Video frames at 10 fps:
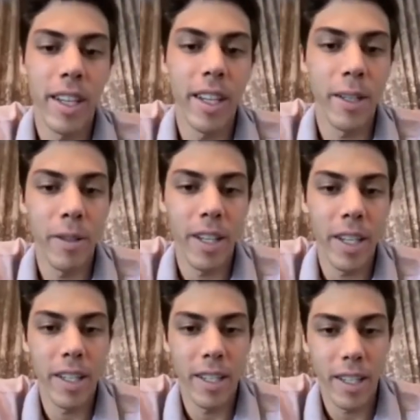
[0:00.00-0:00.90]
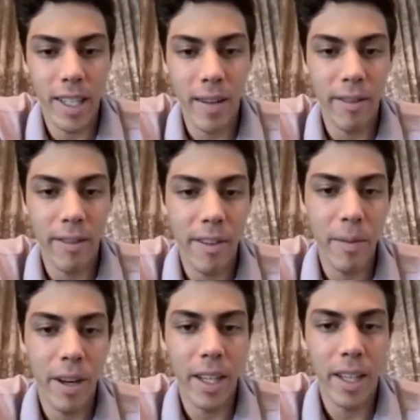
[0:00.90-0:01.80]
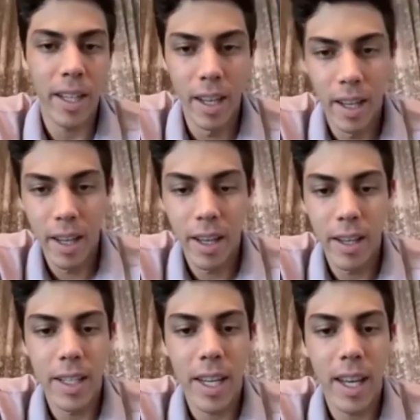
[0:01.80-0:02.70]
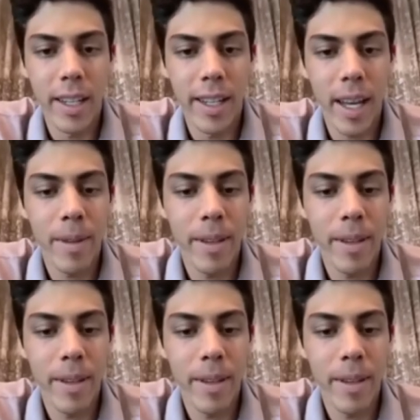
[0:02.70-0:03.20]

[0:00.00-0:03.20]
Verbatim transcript: It is what it is. It's the same for everybody, and you just got to adapt.